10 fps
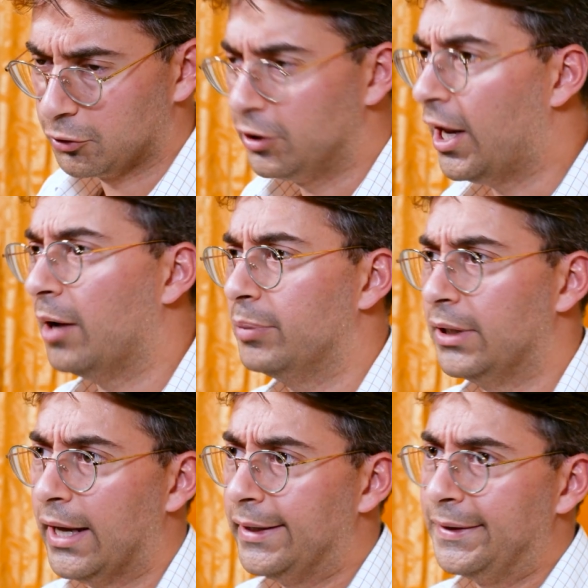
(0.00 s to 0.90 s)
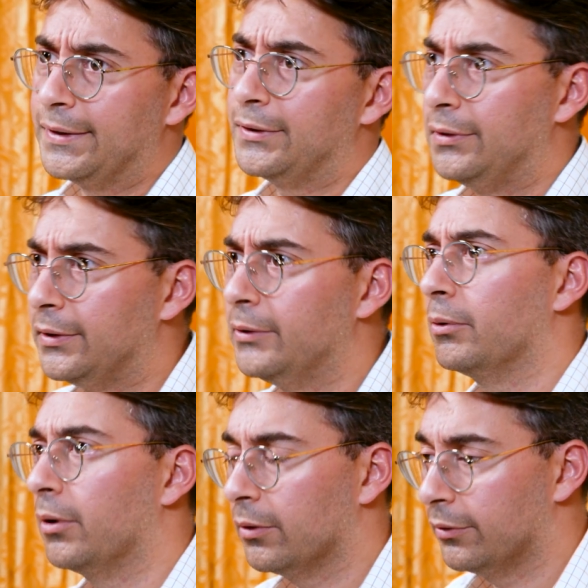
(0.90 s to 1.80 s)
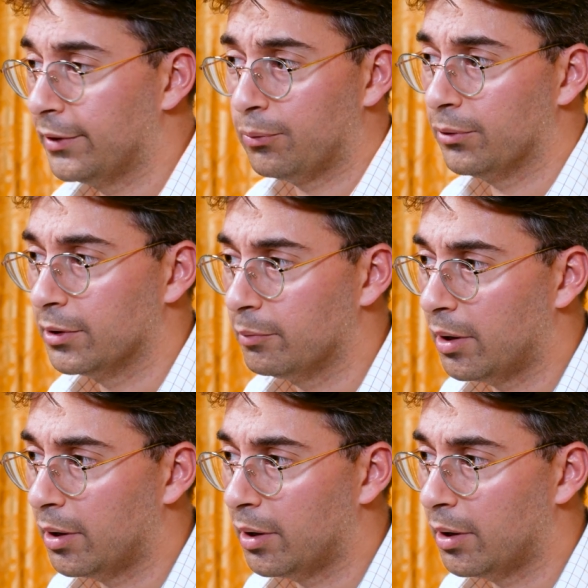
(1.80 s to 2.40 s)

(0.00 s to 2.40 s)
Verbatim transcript: could not be any clearer that we're in a